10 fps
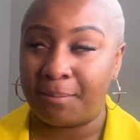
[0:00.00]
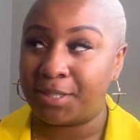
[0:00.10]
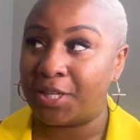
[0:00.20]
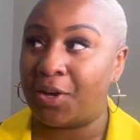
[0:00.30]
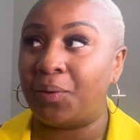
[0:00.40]

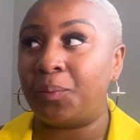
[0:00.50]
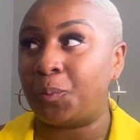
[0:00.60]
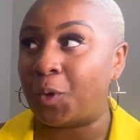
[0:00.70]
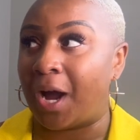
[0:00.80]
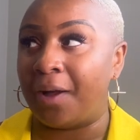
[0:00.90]
So
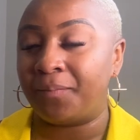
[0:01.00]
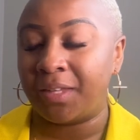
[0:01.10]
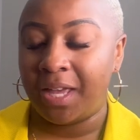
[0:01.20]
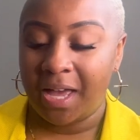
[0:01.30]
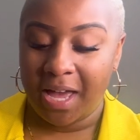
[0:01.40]

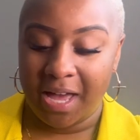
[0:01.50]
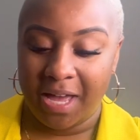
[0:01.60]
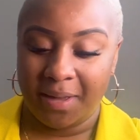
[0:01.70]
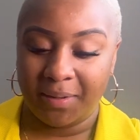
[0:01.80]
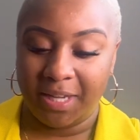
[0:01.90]

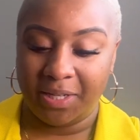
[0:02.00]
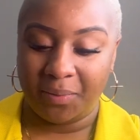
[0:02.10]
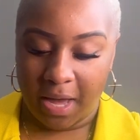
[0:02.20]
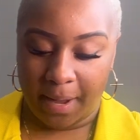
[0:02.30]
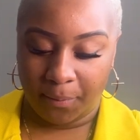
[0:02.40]
anyway,
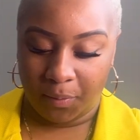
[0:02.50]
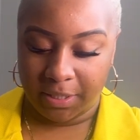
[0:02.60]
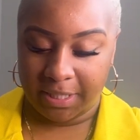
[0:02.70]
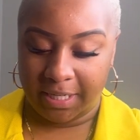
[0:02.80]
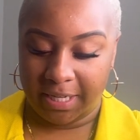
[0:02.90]
I'm going
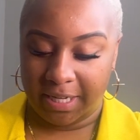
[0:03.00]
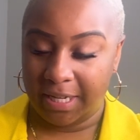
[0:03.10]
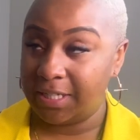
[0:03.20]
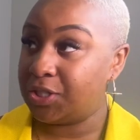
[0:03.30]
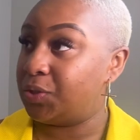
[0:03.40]
to get
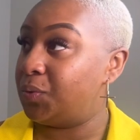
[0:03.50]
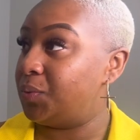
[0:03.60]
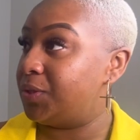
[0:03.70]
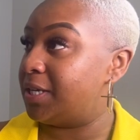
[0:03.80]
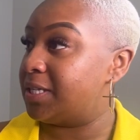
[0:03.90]
into
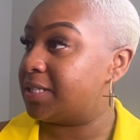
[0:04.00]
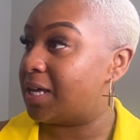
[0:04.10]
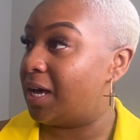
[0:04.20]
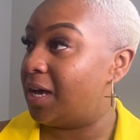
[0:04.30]
this